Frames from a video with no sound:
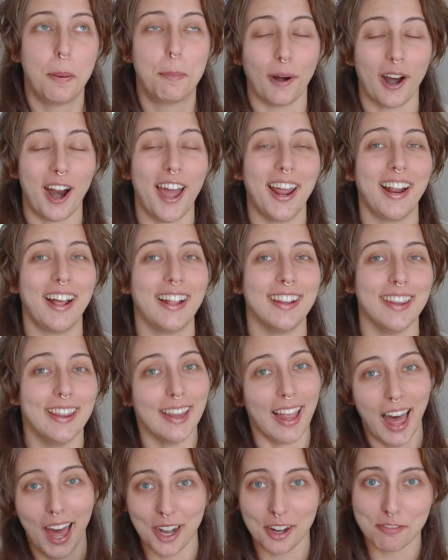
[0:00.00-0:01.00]
brought a
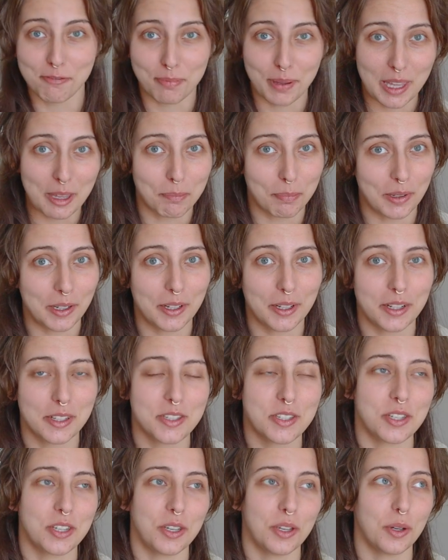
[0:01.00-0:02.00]
lot of people
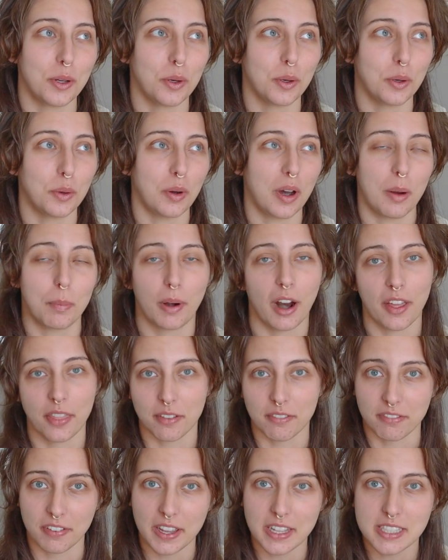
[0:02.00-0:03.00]
to A Bra
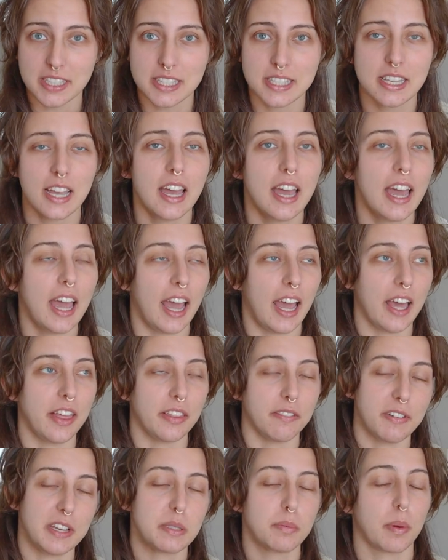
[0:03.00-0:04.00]
That Fits
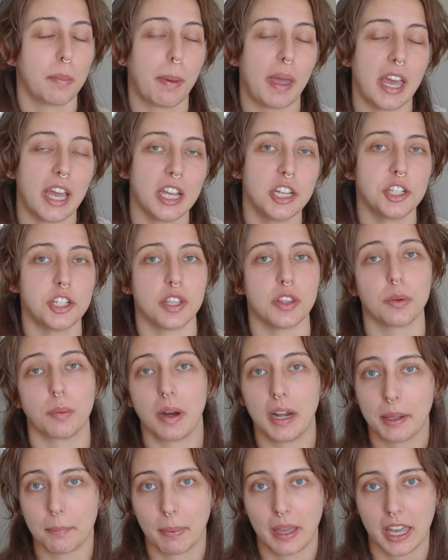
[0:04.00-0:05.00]
and the Facebook page and the
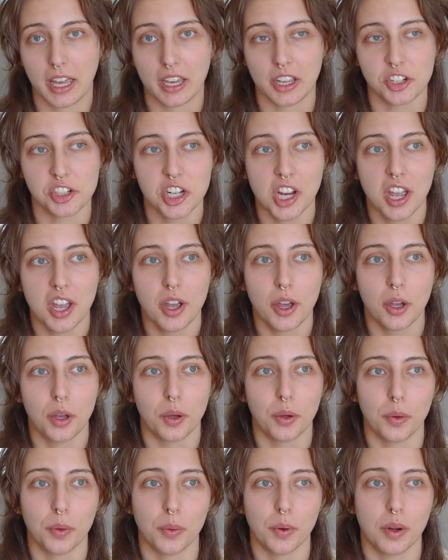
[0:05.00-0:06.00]
Reddit page
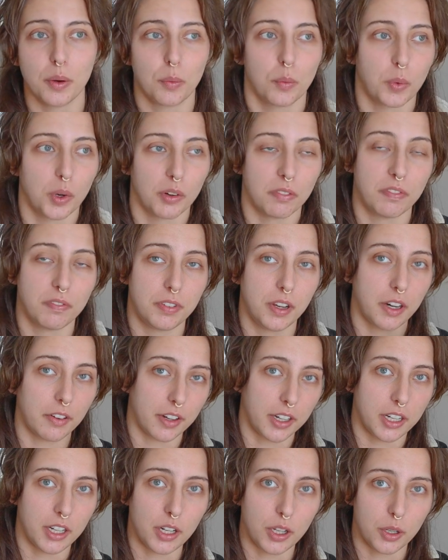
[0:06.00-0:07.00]
who were
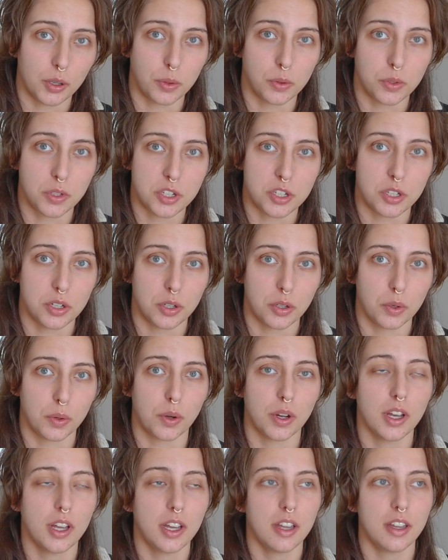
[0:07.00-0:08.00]
very new
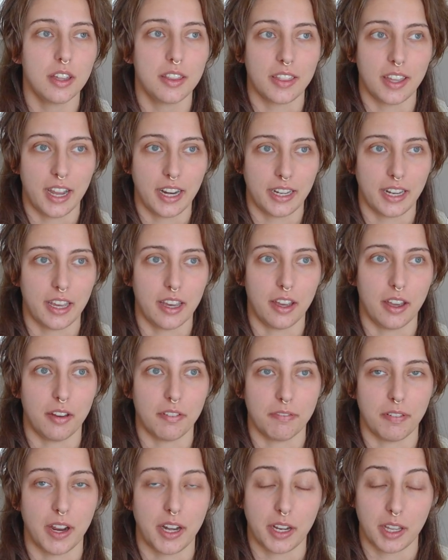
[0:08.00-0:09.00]
to the idea
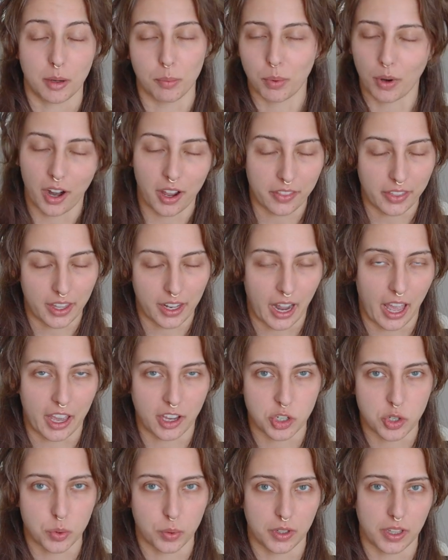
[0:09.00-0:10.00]
of finding a bra that
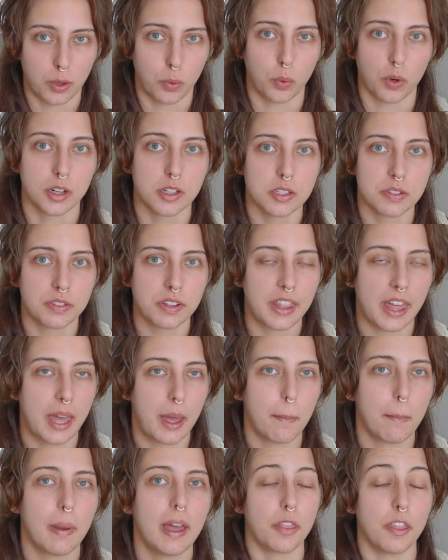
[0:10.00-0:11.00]
actually works for
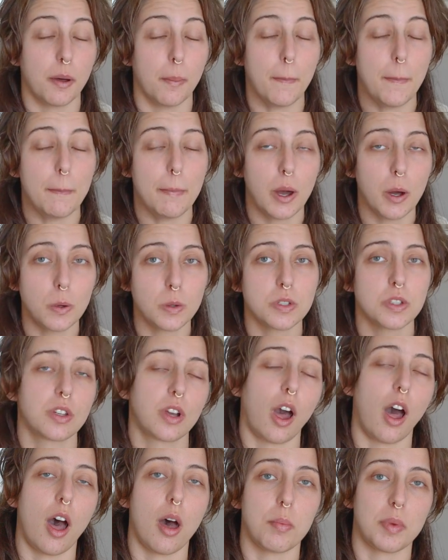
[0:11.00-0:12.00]
them. The most
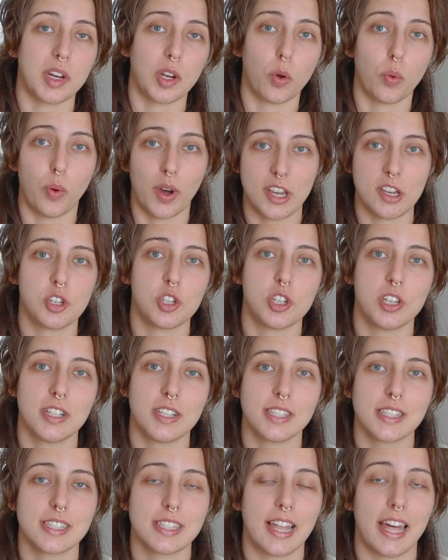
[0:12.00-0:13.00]
common
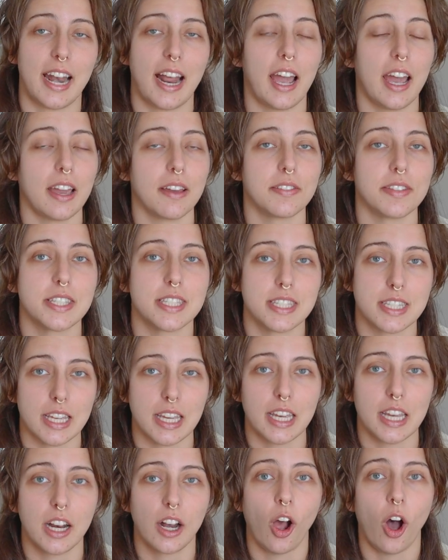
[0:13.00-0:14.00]
questions that I've
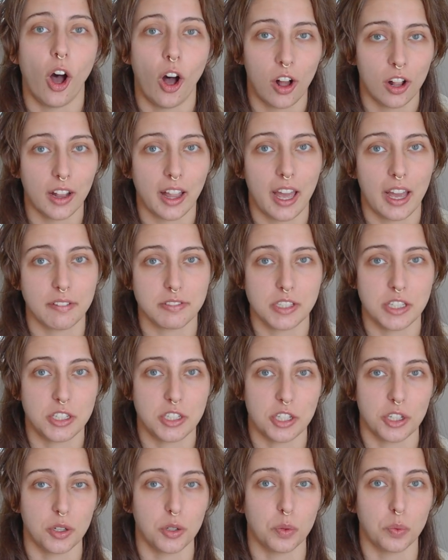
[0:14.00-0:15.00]
seen all have to
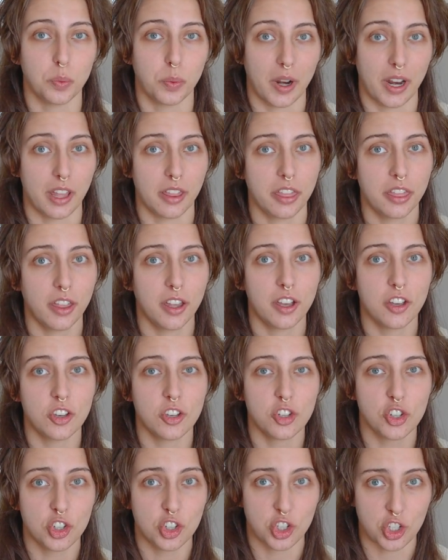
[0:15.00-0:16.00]
do with
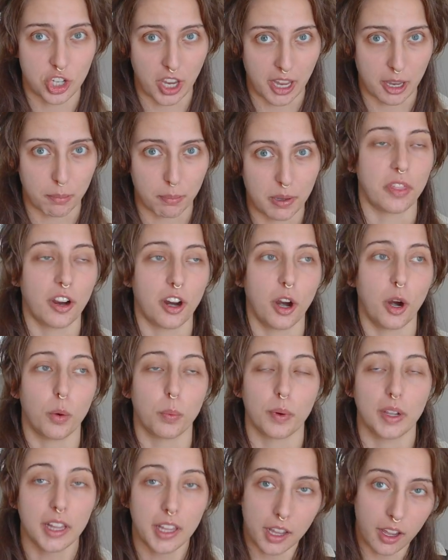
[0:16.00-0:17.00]
shape. There are
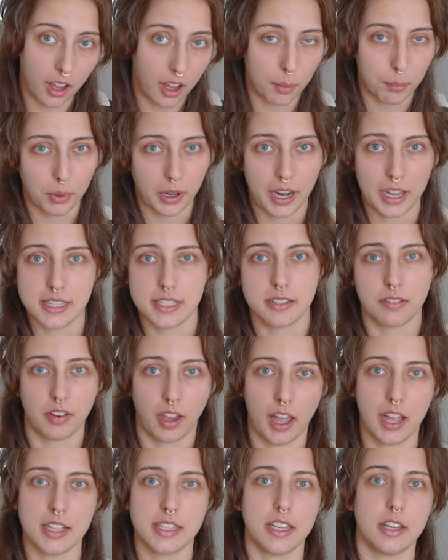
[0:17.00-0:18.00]
really comprehensive
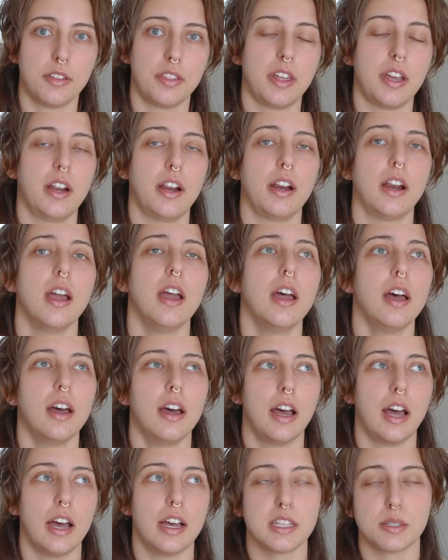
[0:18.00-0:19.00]
guides out there,
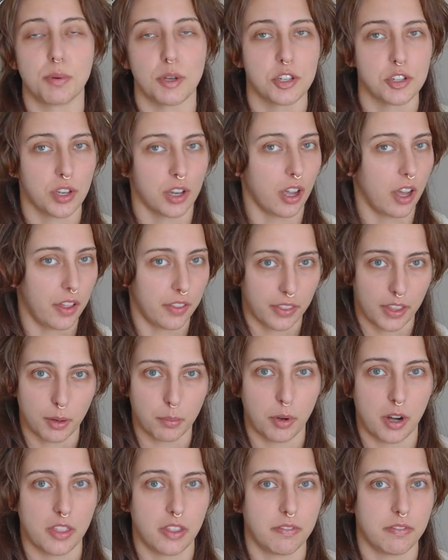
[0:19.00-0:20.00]
uh, especially on the A
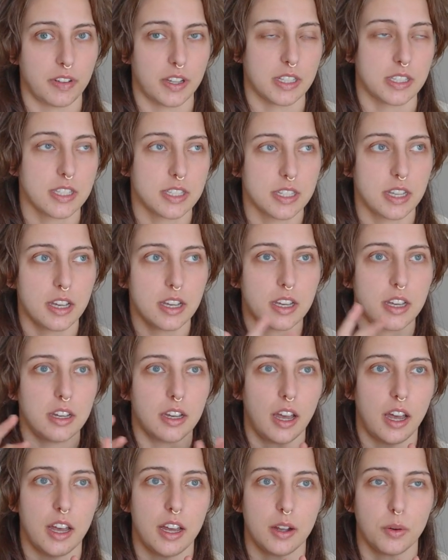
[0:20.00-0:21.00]
Bra That Fits,
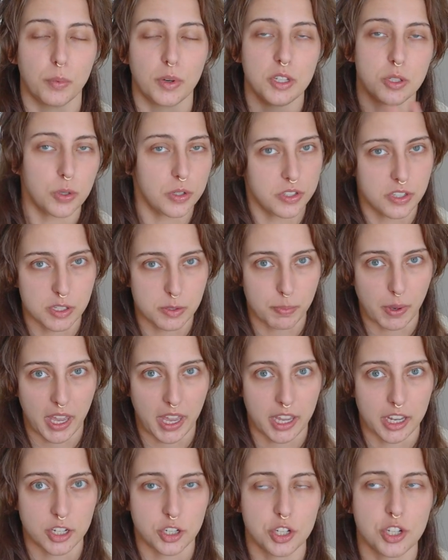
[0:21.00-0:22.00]
uh, resources
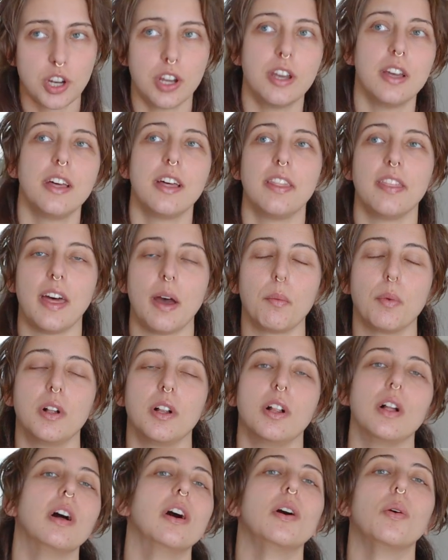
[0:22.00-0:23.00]
page that
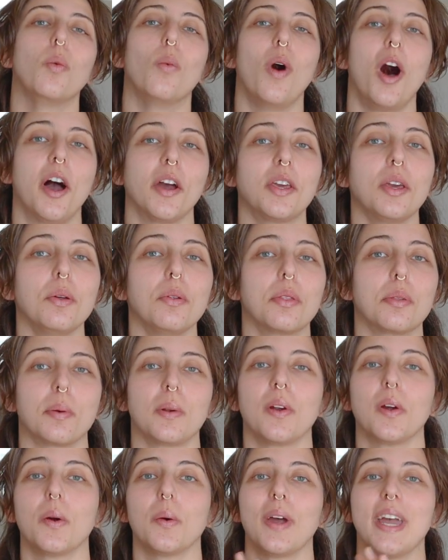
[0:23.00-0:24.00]
will walk you
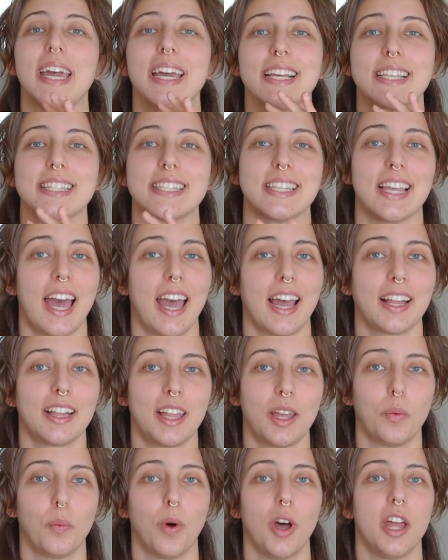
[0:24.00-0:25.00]
through
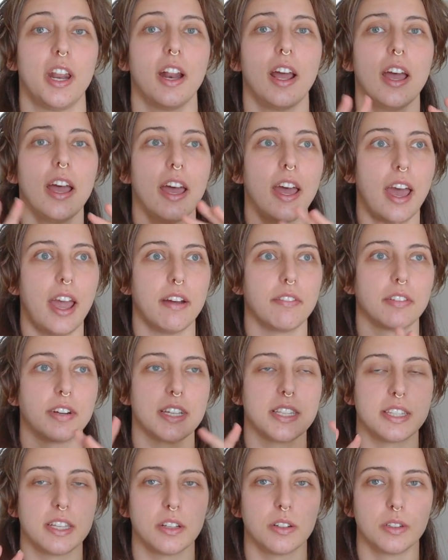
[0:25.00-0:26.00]
exactly what
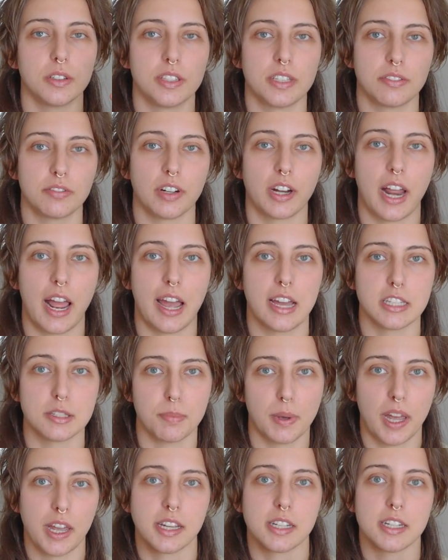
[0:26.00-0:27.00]
every single different
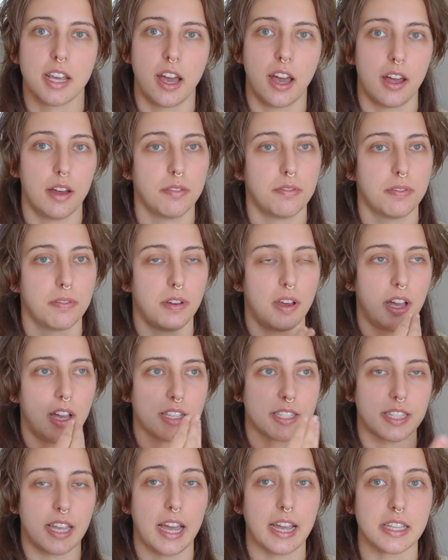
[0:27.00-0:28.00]
aspect of
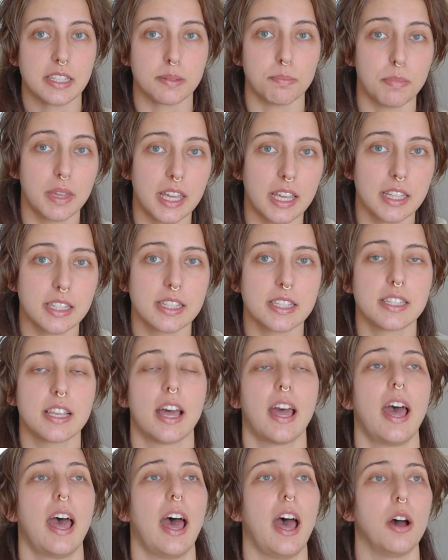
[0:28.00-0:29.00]
a size means,
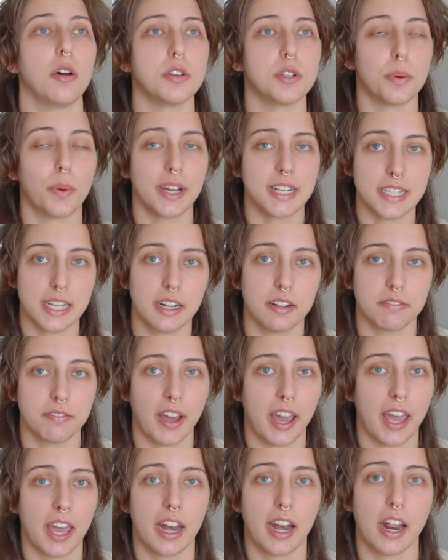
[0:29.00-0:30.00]
how to
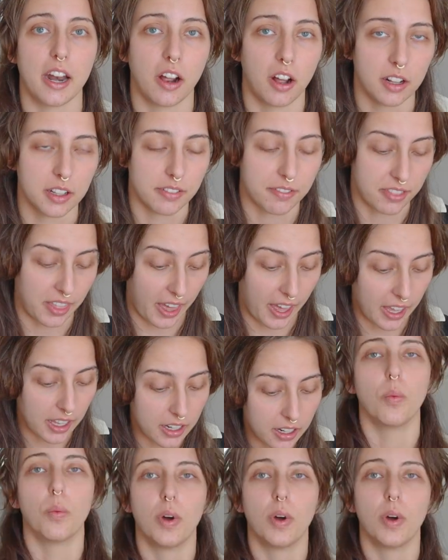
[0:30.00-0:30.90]
identify it, and all of that.